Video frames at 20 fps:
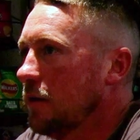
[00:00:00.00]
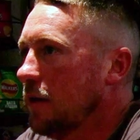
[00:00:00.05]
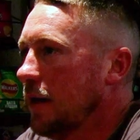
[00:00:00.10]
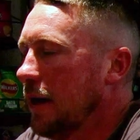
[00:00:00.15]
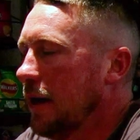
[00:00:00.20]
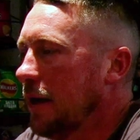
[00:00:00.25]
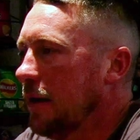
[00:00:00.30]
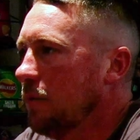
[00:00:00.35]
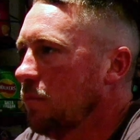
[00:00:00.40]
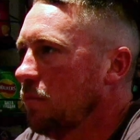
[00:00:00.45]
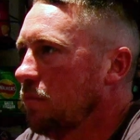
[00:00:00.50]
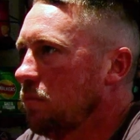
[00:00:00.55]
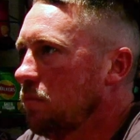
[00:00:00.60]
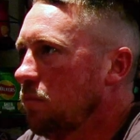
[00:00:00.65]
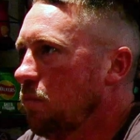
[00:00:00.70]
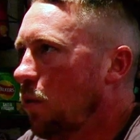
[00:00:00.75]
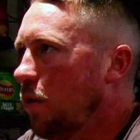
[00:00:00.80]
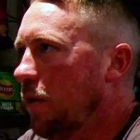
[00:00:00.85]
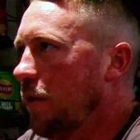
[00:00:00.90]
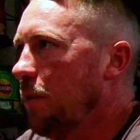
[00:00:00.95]
like
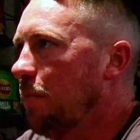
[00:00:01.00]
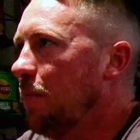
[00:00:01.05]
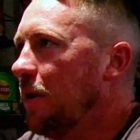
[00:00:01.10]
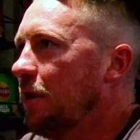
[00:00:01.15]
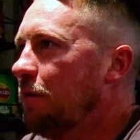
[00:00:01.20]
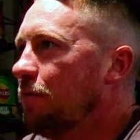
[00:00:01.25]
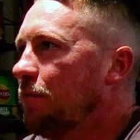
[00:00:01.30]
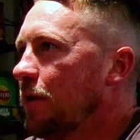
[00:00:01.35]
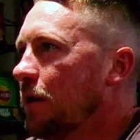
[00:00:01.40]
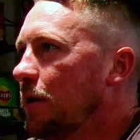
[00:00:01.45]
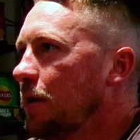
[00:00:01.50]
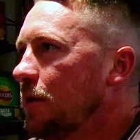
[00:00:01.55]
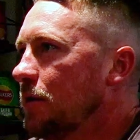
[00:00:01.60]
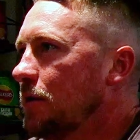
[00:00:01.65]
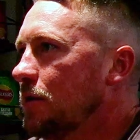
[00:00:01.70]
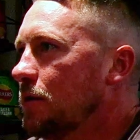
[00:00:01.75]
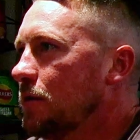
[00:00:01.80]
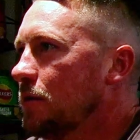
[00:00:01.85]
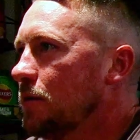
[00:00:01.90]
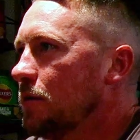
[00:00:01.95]
one of the big
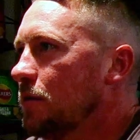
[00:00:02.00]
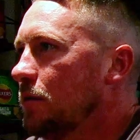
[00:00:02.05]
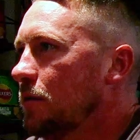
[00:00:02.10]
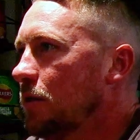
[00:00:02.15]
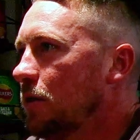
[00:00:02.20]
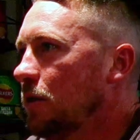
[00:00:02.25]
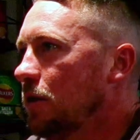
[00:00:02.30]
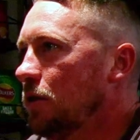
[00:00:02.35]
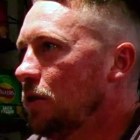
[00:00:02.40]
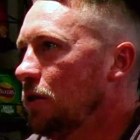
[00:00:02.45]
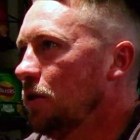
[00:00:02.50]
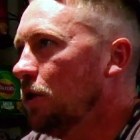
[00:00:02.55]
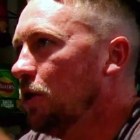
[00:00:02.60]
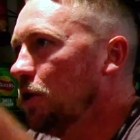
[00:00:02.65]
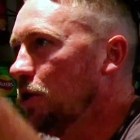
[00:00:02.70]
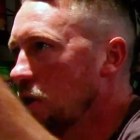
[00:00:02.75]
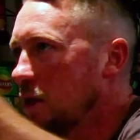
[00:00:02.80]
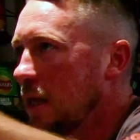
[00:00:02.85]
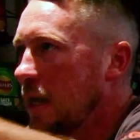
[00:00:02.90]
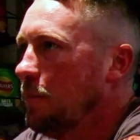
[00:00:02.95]
things is you
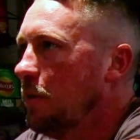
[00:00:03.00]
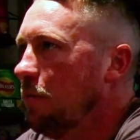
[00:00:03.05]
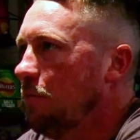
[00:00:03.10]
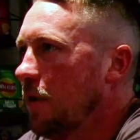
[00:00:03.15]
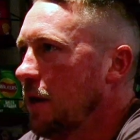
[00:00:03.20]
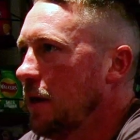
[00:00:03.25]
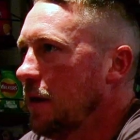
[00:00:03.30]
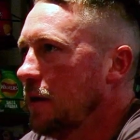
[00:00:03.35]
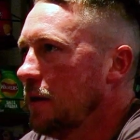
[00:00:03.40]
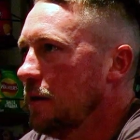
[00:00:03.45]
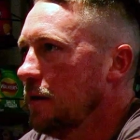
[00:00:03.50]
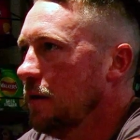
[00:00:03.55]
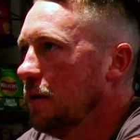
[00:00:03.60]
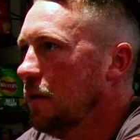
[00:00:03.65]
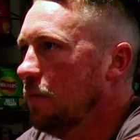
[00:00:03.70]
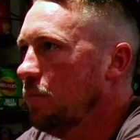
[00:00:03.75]
can slap your rig,